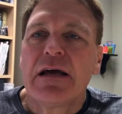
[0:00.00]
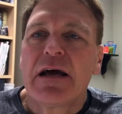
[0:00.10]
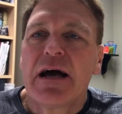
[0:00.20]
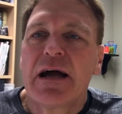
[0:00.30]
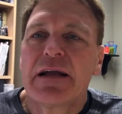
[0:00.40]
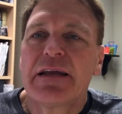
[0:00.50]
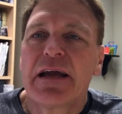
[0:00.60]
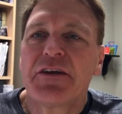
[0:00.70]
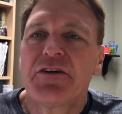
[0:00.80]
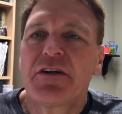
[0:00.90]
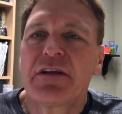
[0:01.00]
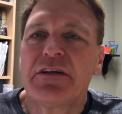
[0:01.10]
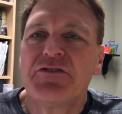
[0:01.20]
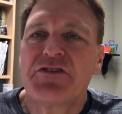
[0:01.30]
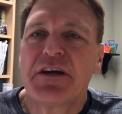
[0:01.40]
Hi, Daniel
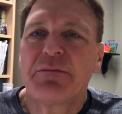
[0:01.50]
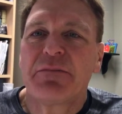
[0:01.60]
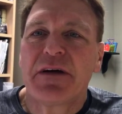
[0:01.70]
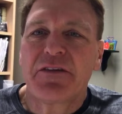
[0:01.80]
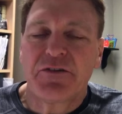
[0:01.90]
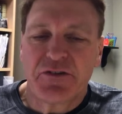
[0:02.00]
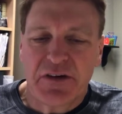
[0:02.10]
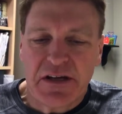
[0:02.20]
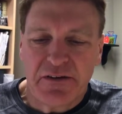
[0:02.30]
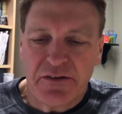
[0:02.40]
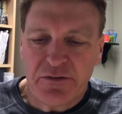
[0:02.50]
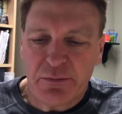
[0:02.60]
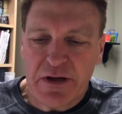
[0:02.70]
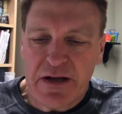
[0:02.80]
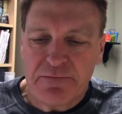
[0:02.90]
and Jim. Others are here as
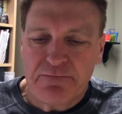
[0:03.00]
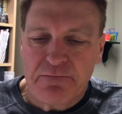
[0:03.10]
well.